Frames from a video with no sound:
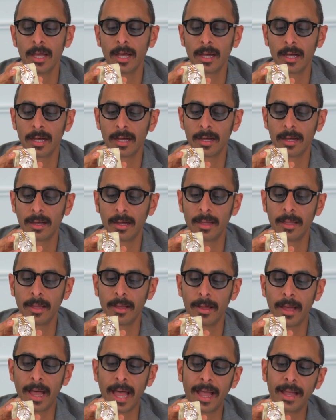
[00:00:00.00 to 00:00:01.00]

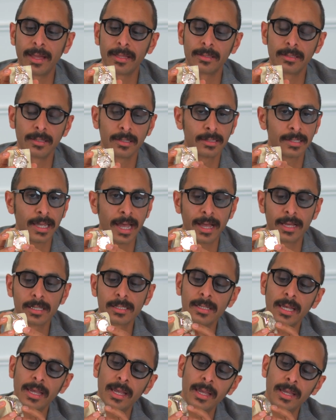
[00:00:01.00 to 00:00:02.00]
and it
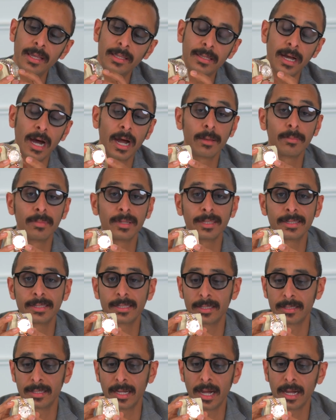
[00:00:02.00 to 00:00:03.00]
has a
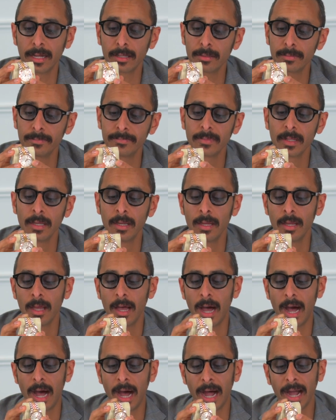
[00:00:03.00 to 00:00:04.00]
diamond dial.
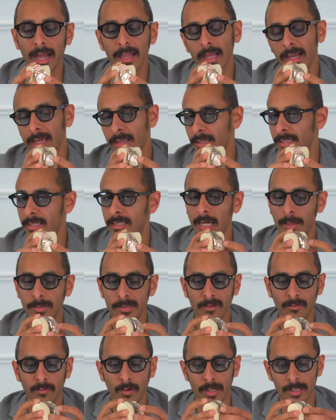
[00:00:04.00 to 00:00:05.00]
I like these
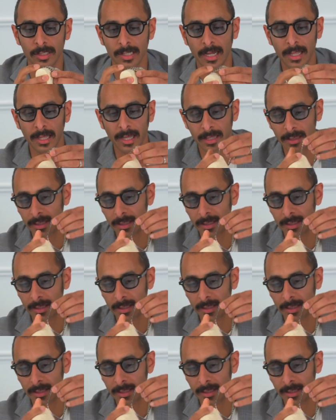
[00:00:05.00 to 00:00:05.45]
types of watch. I like